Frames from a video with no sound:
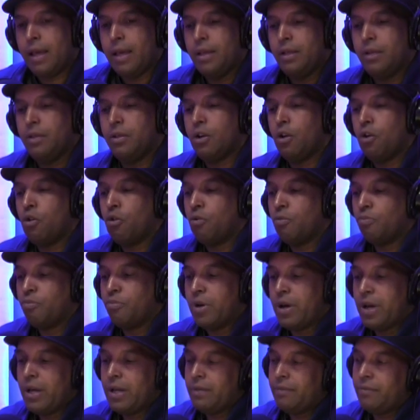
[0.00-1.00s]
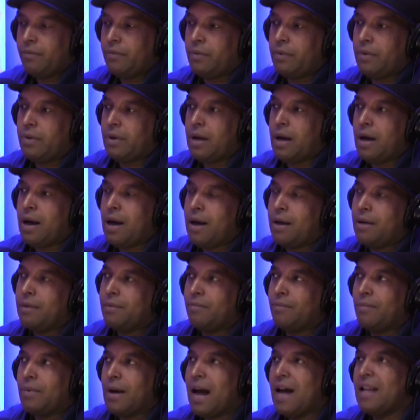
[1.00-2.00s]
You know, but I
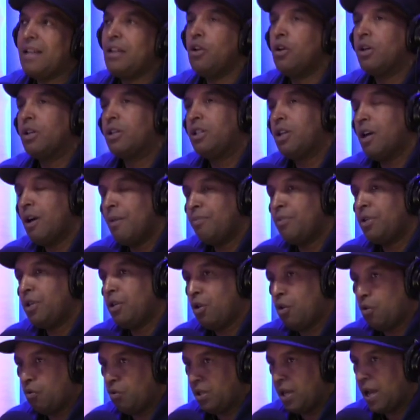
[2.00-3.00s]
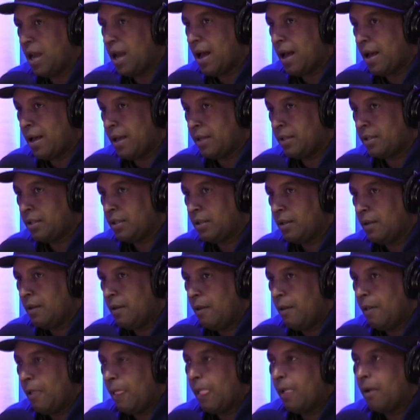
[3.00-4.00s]
I looked up to those guys.
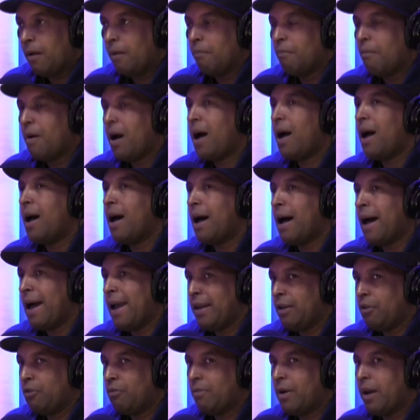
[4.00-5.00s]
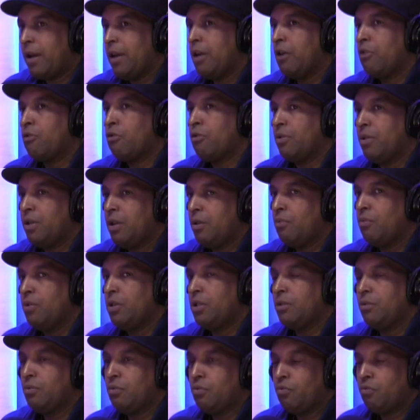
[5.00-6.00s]
My idol, my hero then
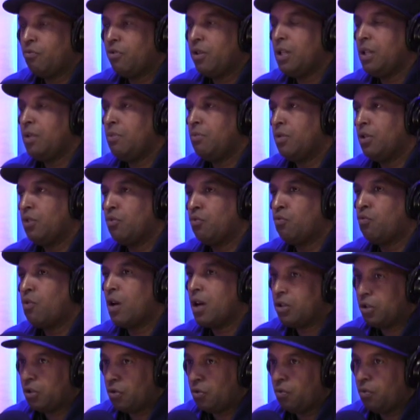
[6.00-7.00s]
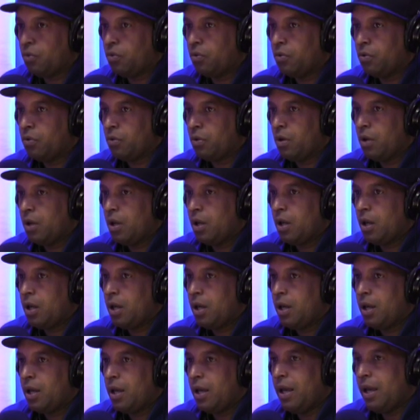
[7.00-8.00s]
was really was Russell mm-hmm.
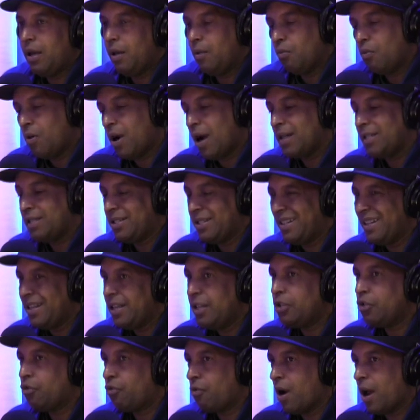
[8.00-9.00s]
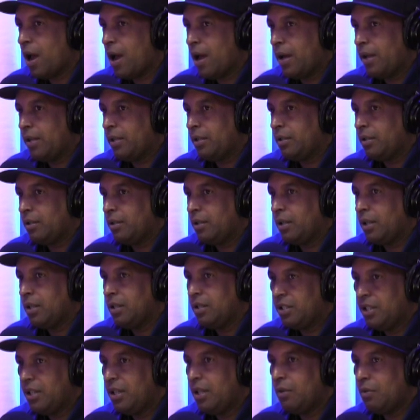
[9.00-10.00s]
and watching his grind mm-hmm. and
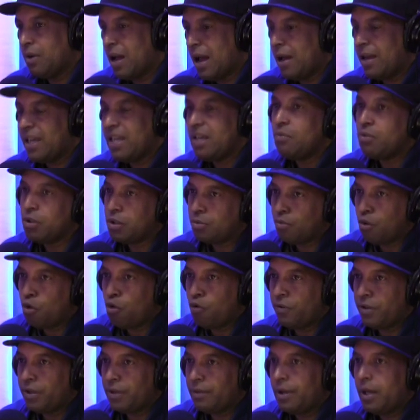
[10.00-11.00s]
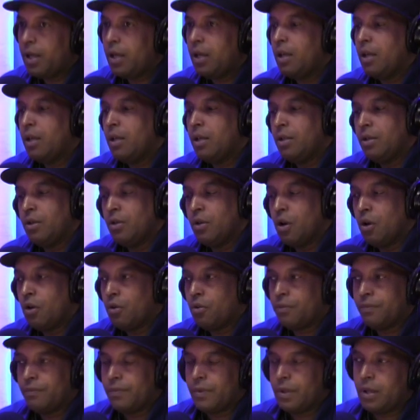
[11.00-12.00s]
seeing how he was moving, you
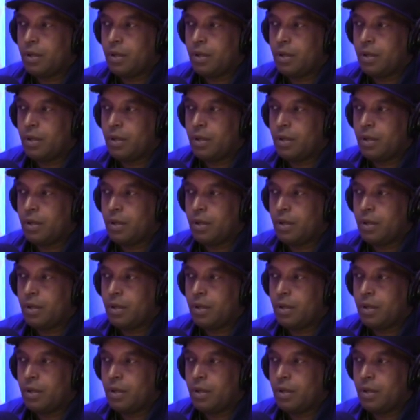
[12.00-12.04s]
know.